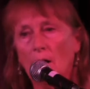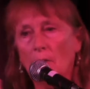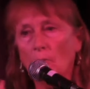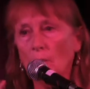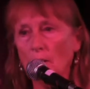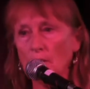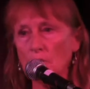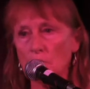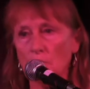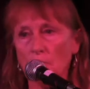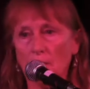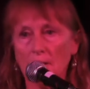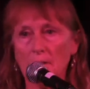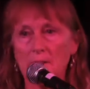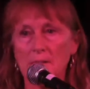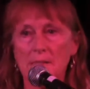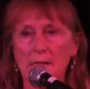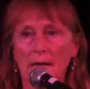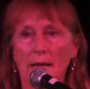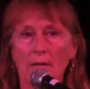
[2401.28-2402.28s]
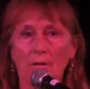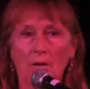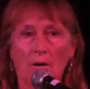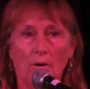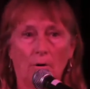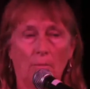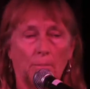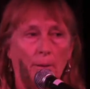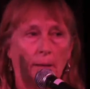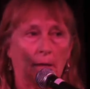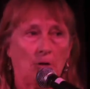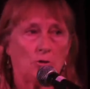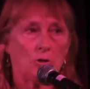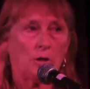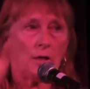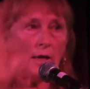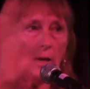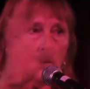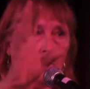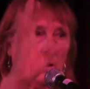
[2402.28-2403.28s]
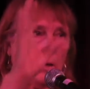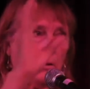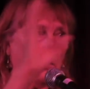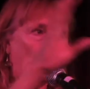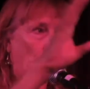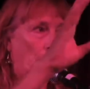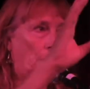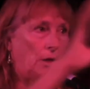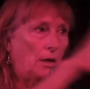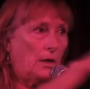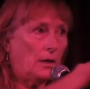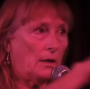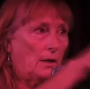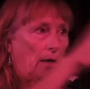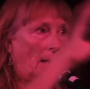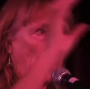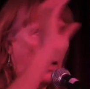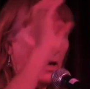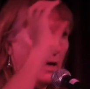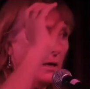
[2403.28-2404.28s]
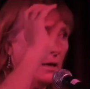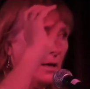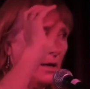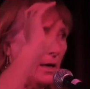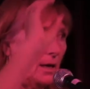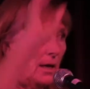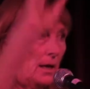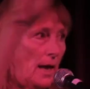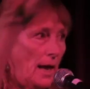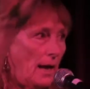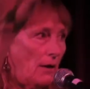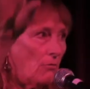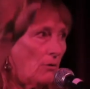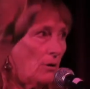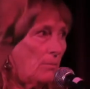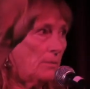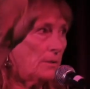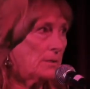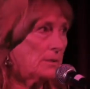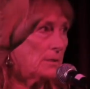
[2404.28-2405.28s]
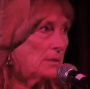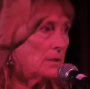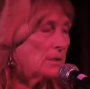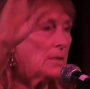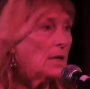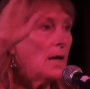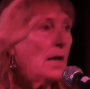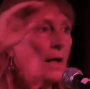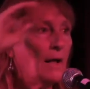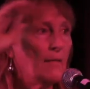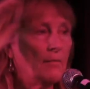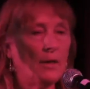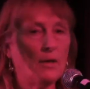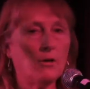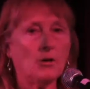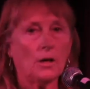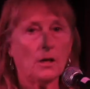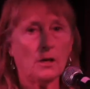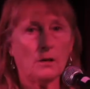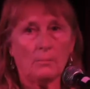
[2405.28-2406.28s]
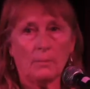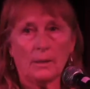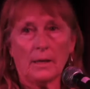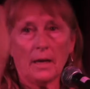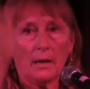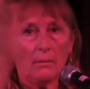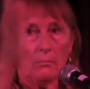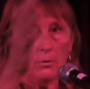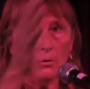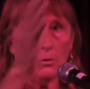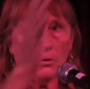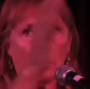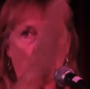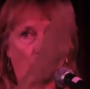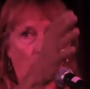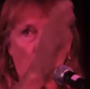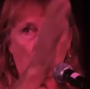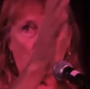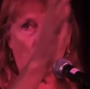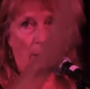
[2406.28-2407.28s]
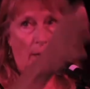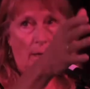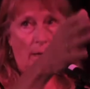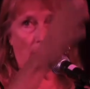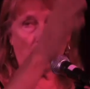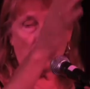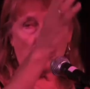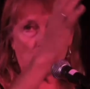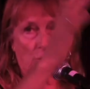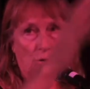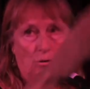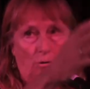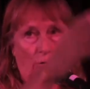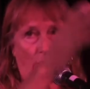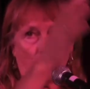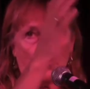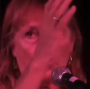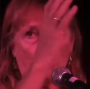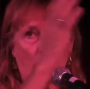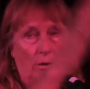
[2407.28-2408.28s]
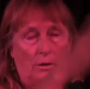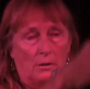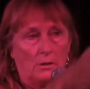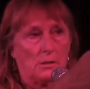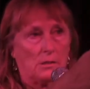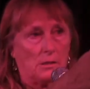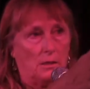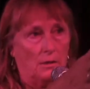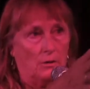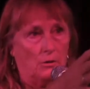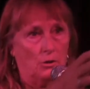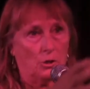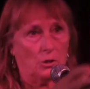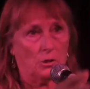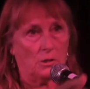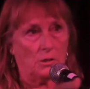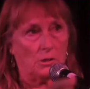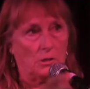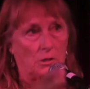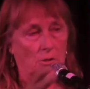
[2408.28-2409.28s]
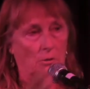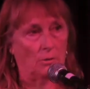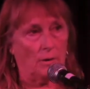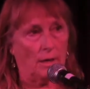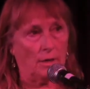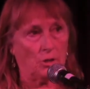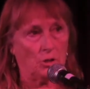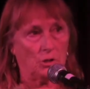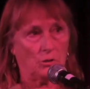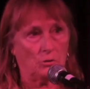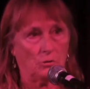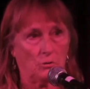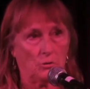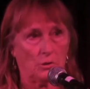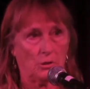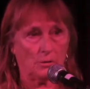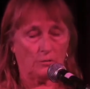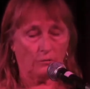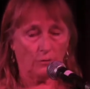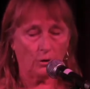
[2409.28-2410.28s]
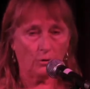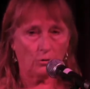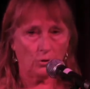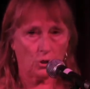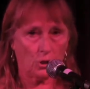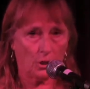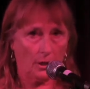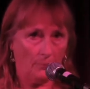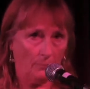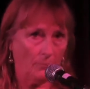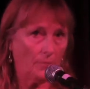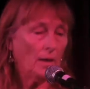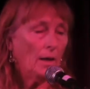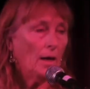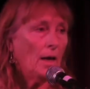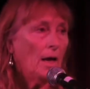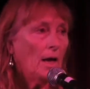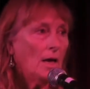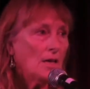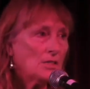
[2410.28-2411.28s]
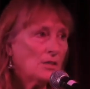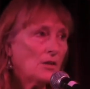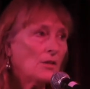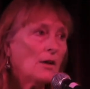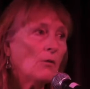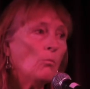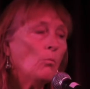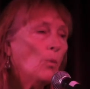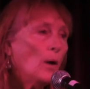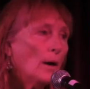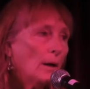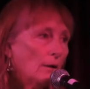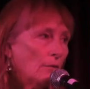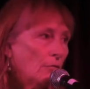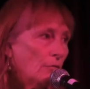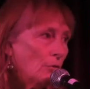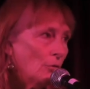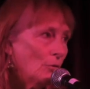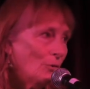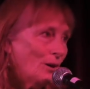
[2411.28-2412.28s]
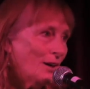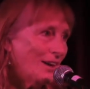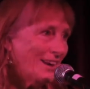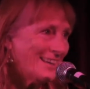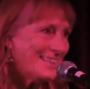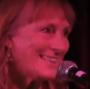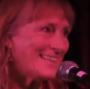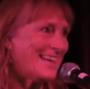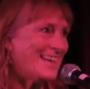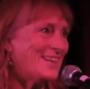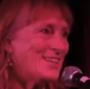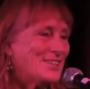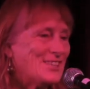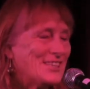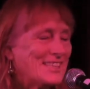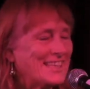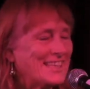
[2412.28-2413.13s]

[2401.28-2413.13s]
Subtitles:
And once you understand the whole petrochemical thing and agribusiness, then you're going to become more and more radical to look for the real solutions to our children's future. So there are wonderful organisations